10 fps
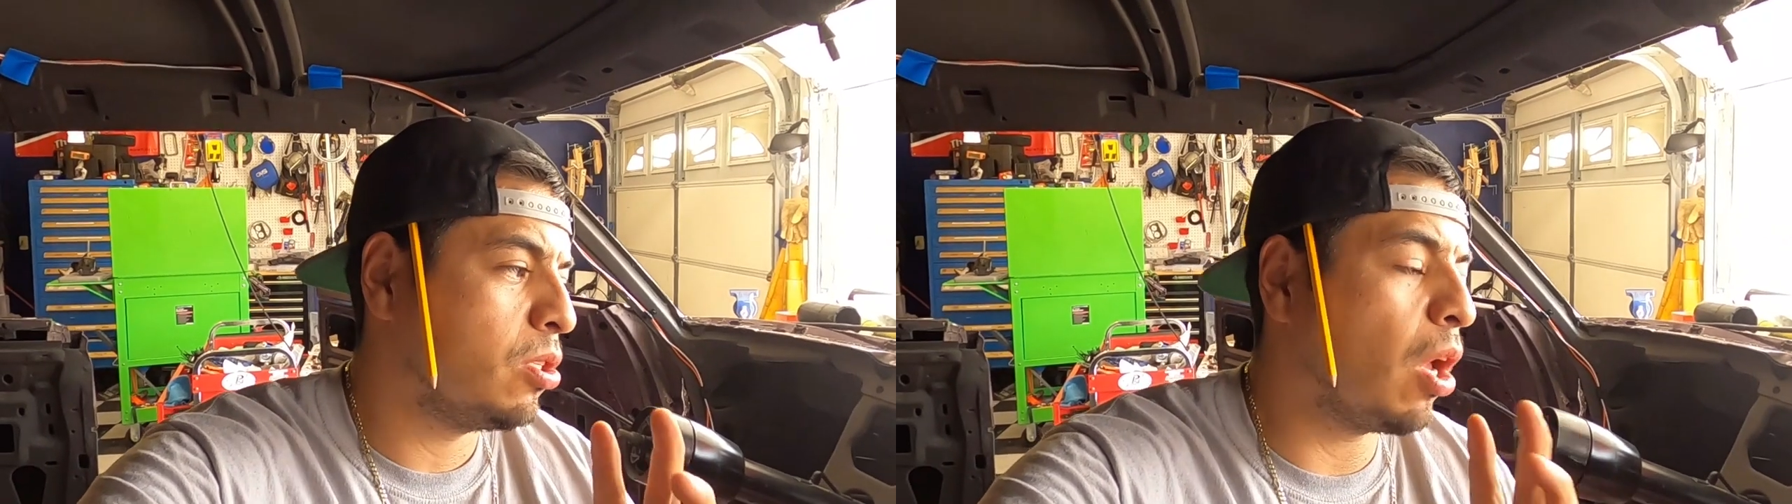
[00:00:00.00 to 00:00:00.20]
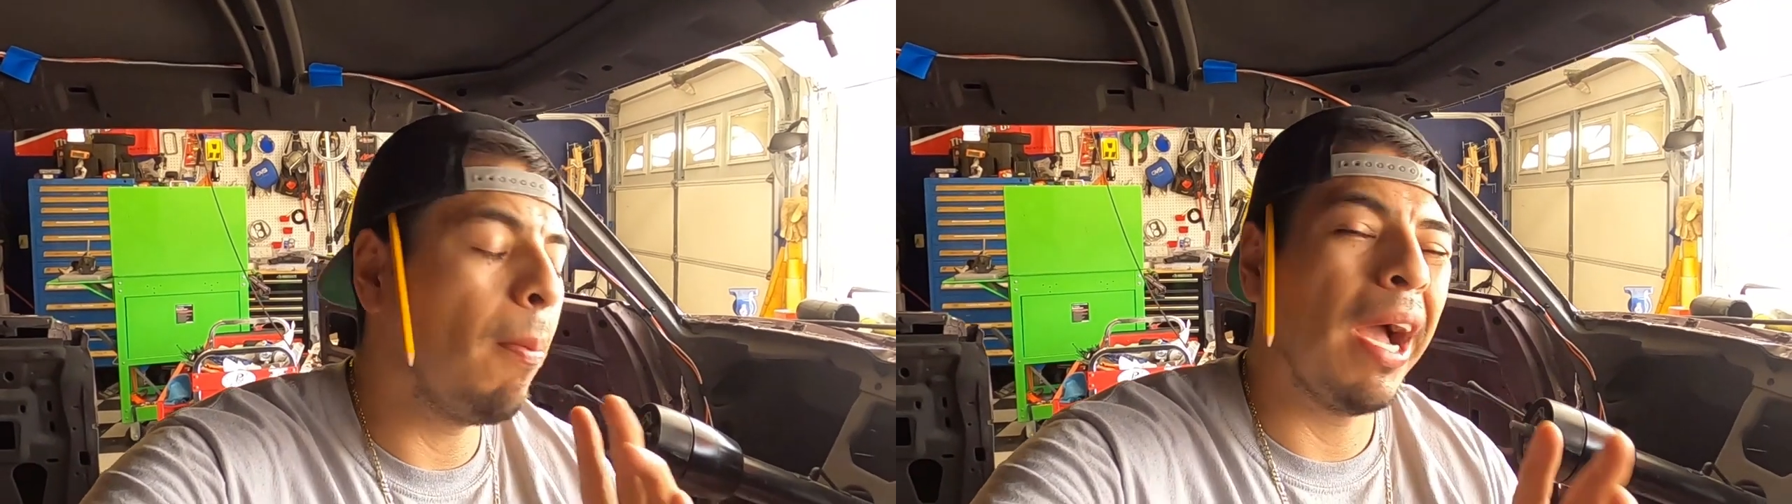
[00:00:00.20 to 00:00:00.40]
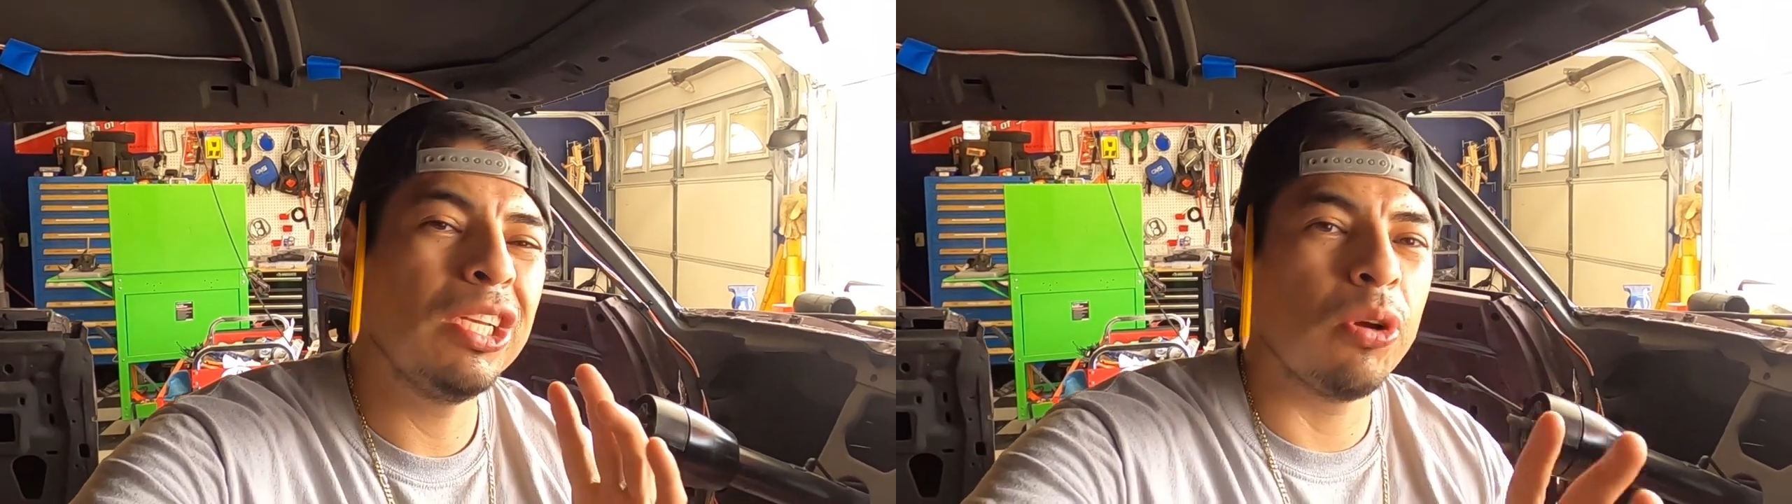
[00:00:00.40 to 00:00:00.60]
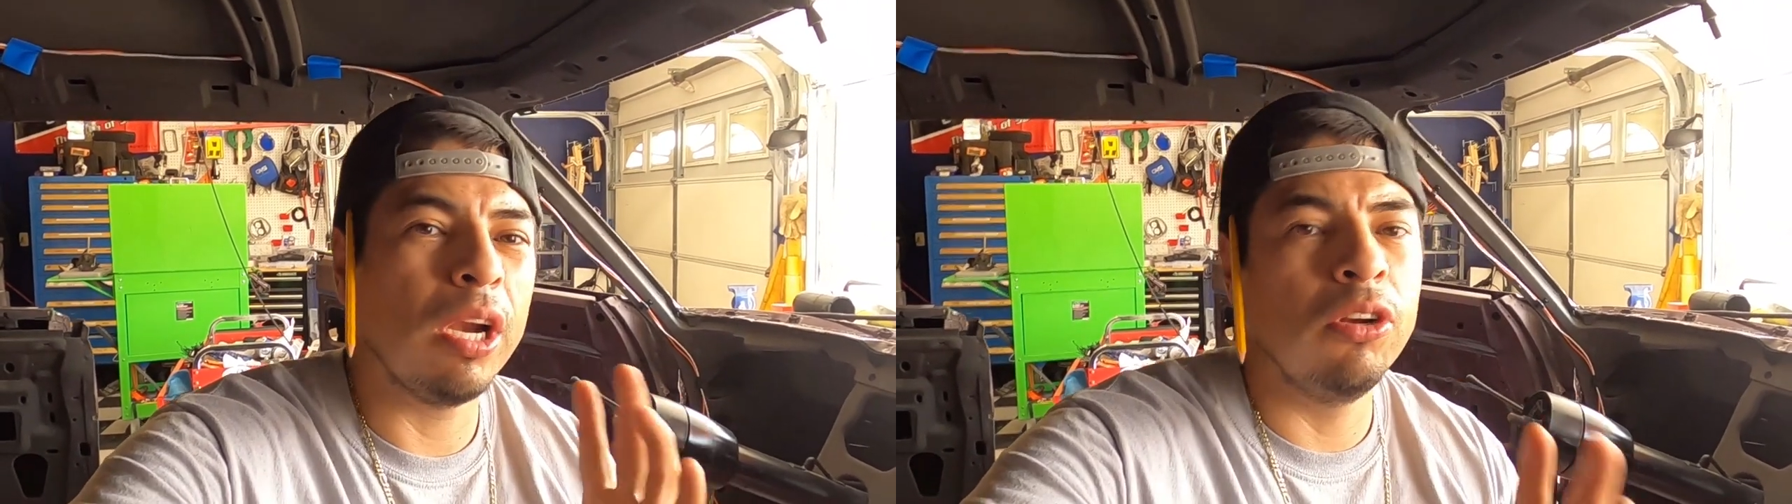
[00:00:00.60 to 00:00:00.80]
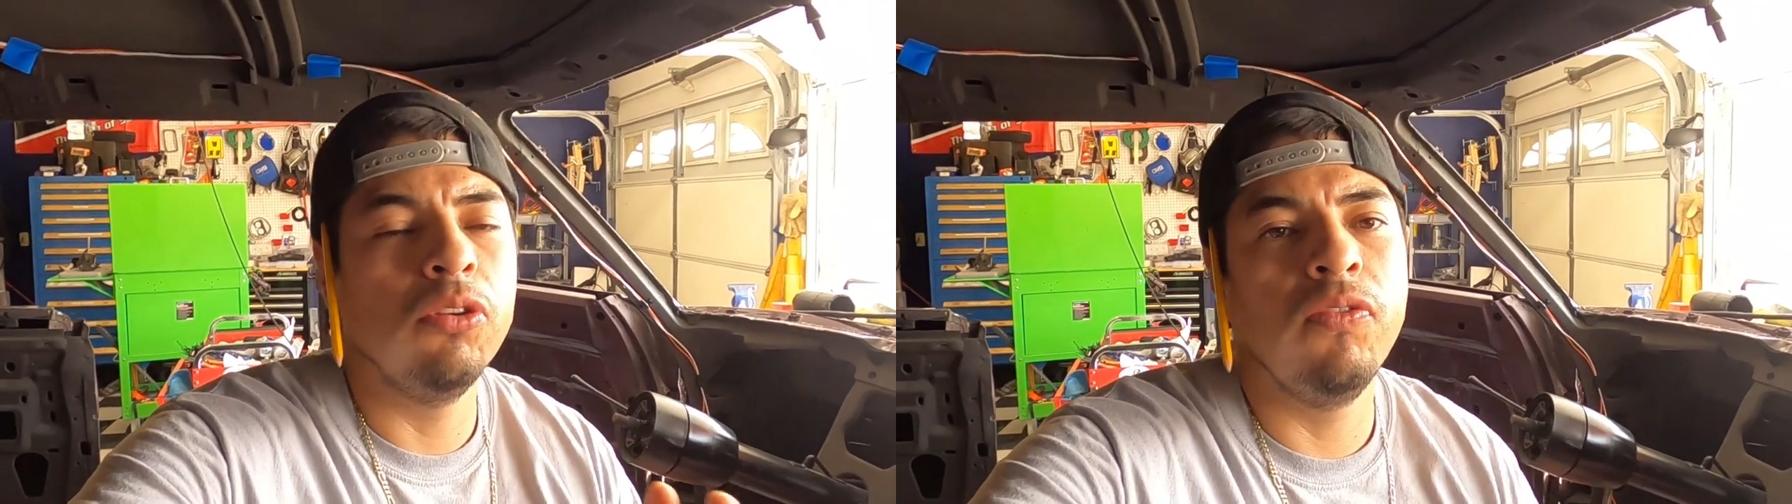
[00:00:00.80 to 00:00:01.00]
So I might
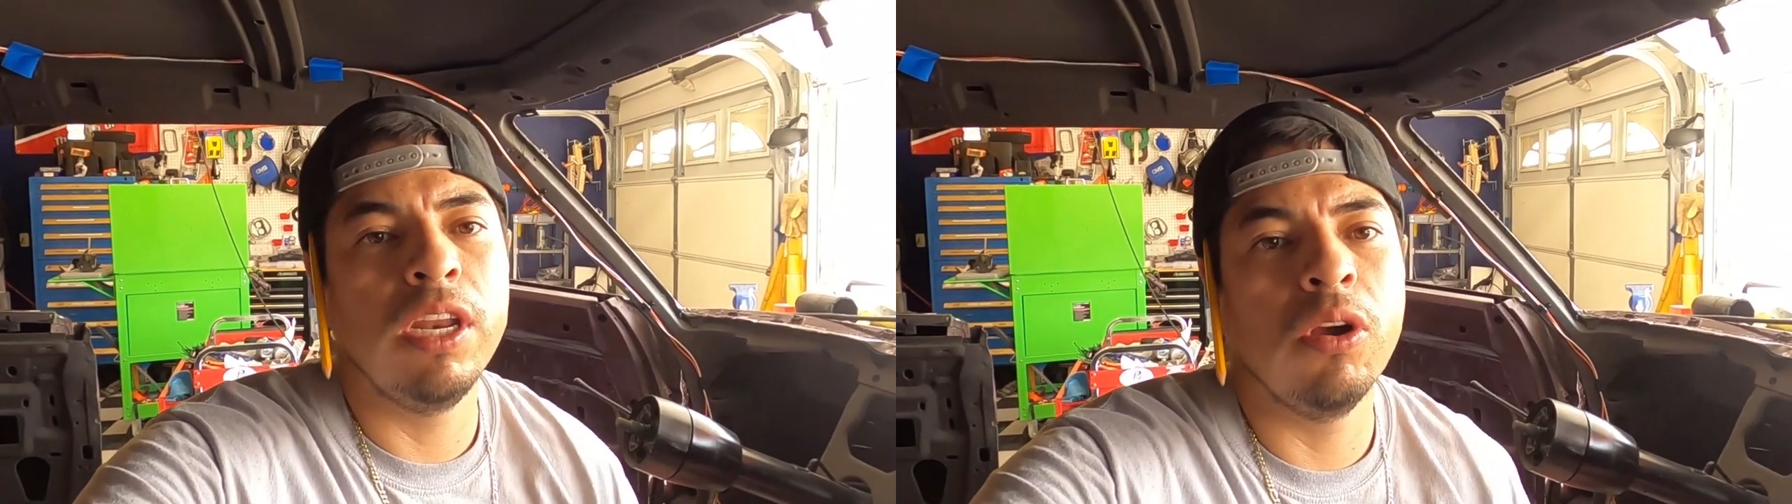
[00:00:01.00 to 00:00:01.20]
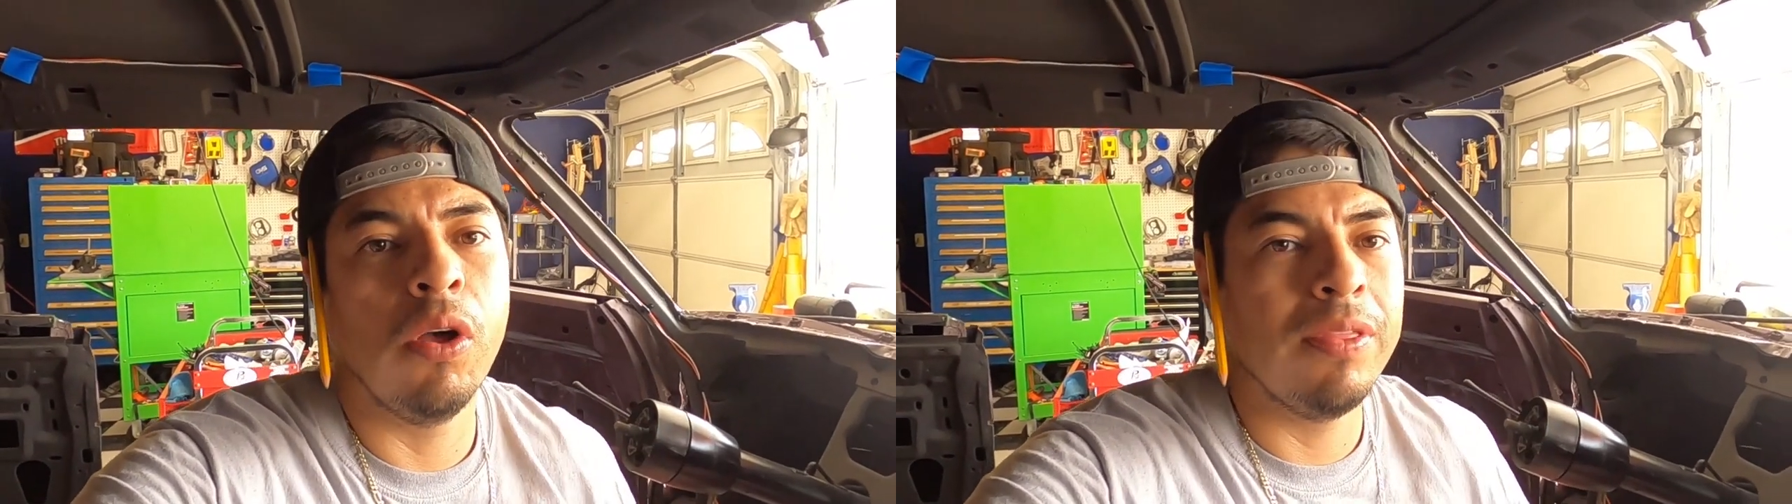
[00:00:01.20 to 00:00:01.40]
try to do a video